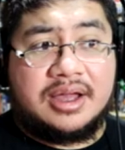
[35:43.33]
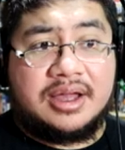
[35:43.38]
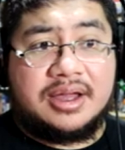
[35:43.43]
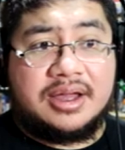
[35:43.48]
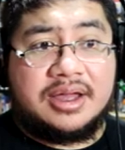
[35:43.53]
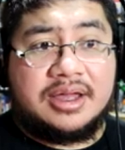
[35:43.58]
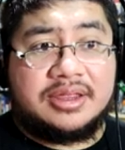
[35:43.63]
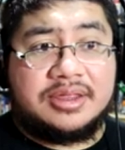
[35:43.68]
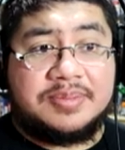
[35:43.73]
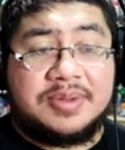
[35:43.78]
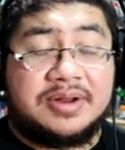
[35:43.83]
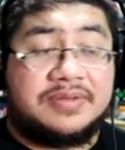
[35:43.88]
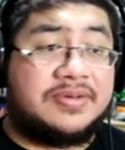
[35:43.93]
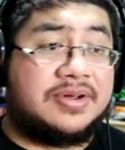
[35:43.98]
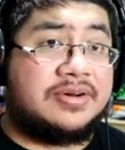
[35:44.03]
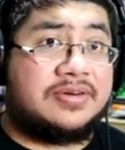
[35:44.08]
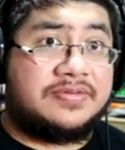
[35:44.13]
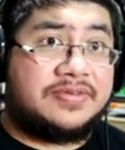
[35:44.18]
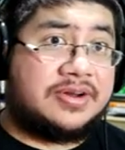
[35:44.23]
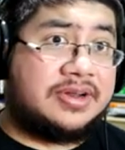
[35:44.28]
uh, the Medal of
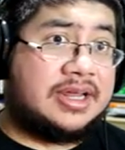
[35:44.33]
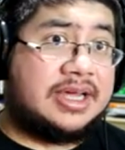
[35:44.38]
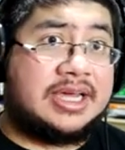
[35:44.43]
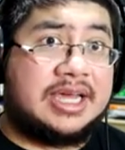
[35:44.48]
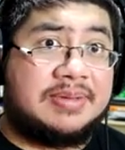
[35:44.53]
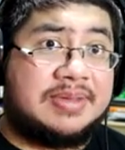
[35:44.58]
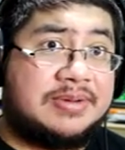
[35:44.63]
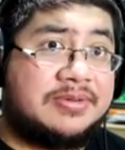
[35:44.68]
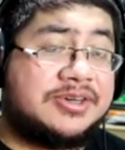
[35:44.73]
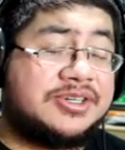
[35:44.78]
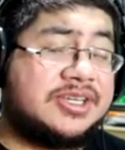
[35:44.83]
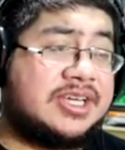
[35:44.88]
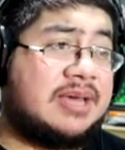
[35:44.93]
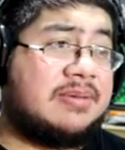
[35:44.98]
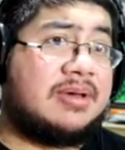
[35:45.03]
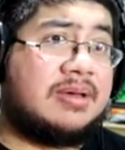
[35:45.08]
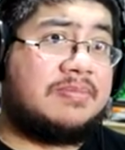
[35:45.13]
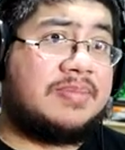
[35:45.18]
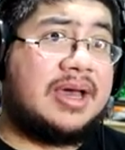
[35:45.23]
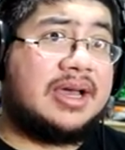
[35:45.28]
Honor Frontline game that originally
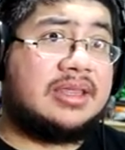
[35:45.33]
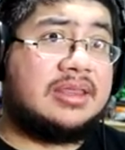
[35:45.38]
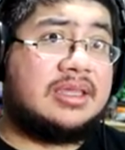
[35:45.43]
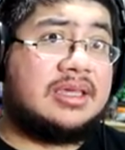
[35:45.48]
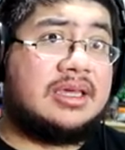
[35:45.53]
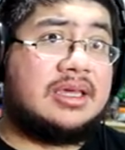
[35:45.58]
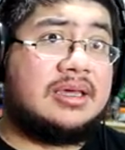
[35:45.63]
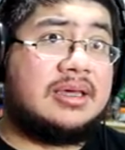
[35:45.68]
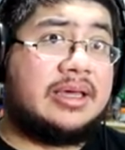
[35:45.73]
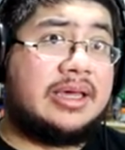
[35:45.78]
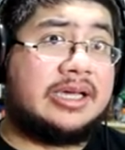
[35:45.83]
came out back in the